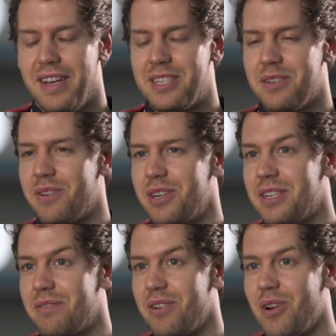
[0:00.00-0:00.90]
it's a very
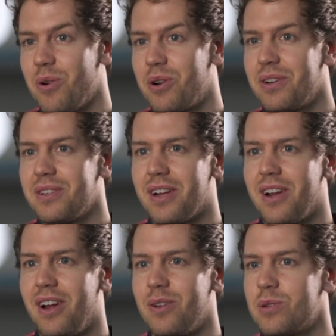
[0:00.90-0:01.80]
different look. The
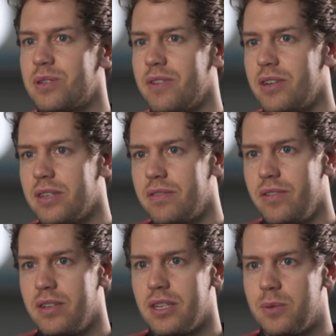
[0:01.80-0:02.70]
car looks very
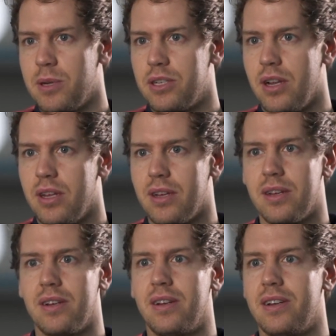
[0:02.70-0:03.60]
different, especially
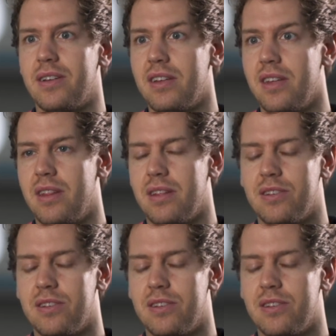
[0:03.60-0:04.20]
underneath.